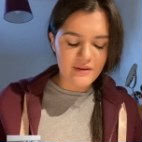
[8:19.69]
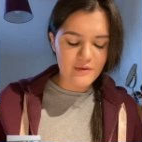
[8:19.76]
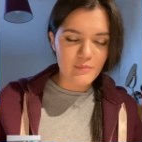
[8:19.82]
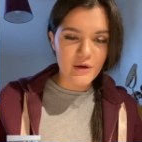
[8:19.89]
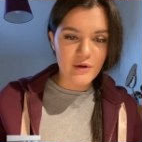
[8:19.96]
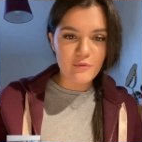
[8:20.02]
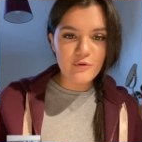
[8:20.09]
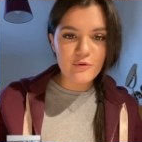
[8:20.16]

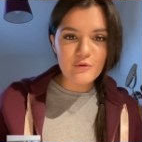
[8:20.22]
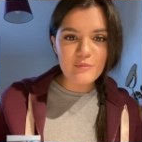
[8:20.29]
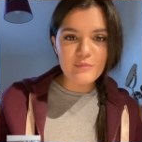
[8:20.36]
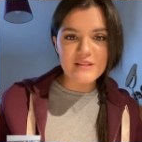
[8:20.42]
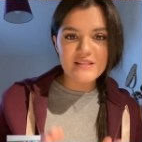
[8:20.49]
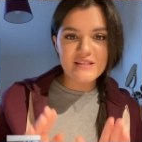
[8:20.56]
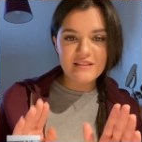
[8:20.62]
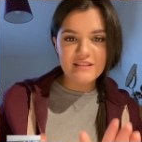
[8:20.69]
my room
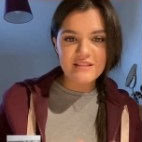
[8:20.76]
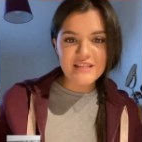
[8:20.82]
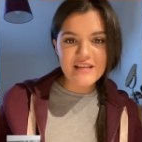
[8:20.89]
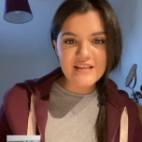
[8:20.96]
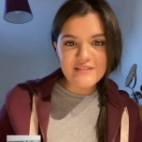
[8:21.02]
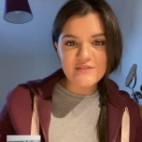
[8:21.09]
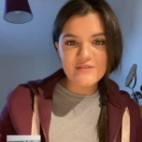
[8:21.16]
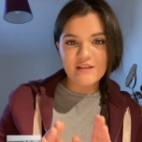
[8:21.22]
and sit at the
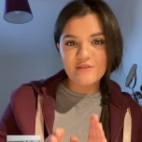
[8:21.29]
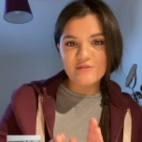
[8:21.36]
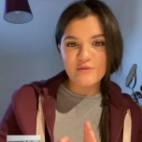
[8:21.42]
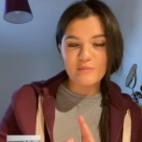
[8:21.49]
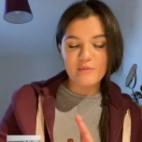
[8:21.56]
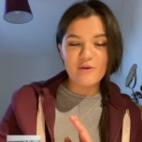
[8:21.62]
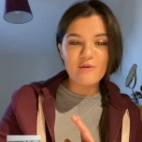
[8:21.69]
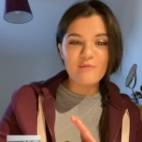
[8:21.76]
desk, start
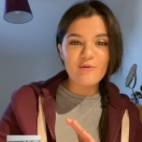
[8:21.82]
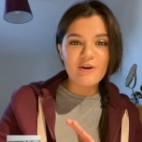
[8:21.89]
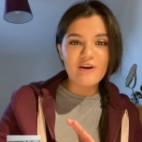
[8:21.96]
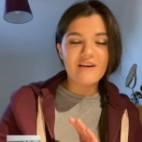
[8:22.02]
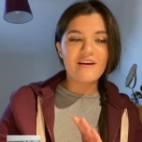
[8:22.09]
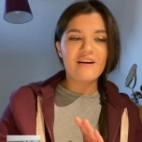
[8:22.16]
doing my homework,